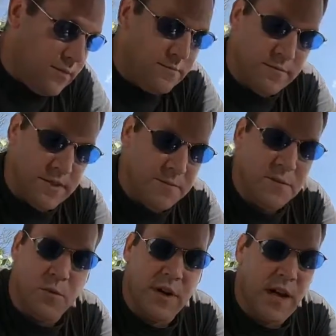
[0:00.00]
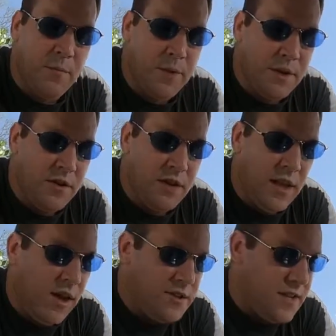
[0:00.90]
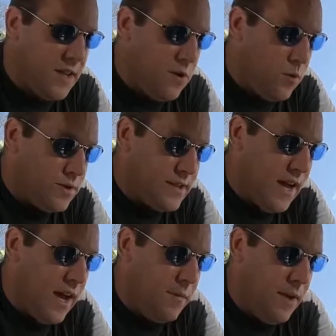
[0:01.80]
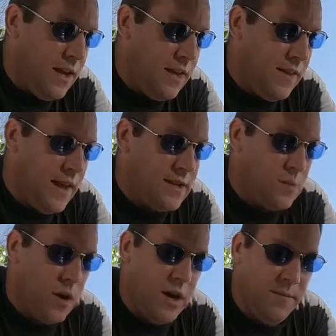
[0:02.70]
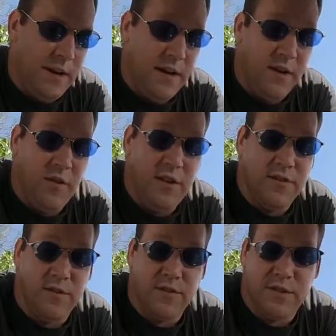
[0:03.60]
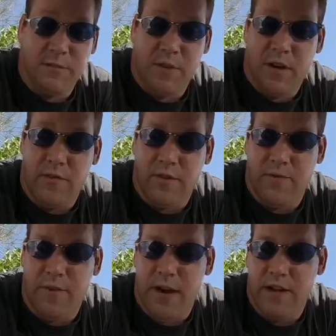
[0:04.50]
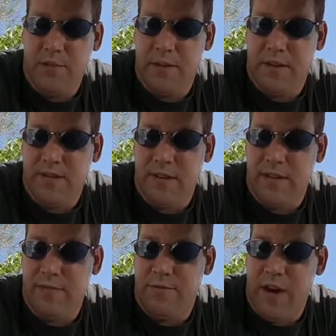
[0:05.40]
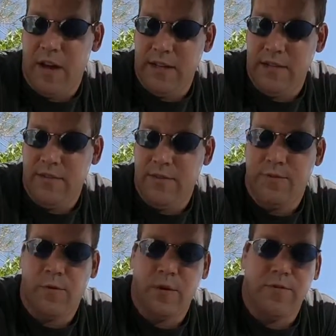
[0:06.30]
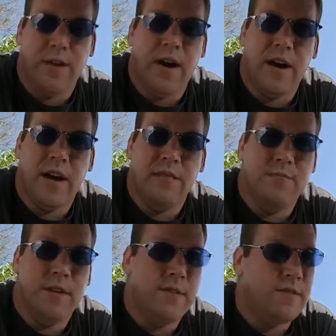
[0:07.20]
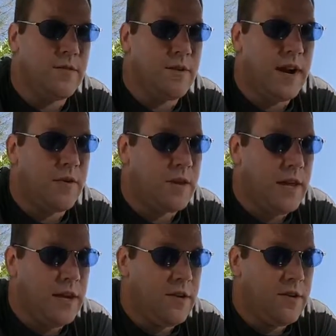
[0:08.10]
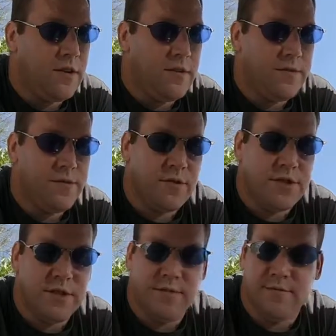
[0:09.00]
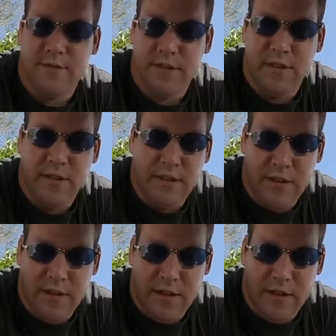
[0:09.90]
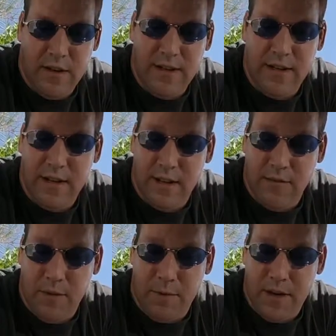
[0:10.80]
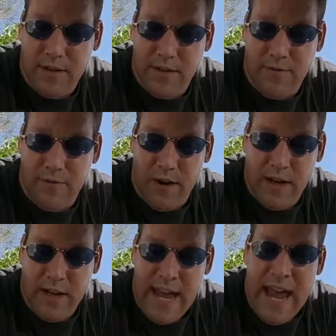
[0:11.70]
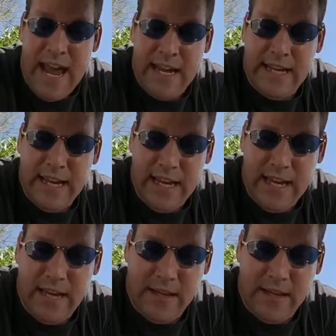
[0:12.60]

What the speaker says: Seems to work out pretty good. I lost the key one time, and that is why I'm not a great search and recovery finder, because I did find it 45 minutes to an hour later of searching. I did not give up, but I did find a key.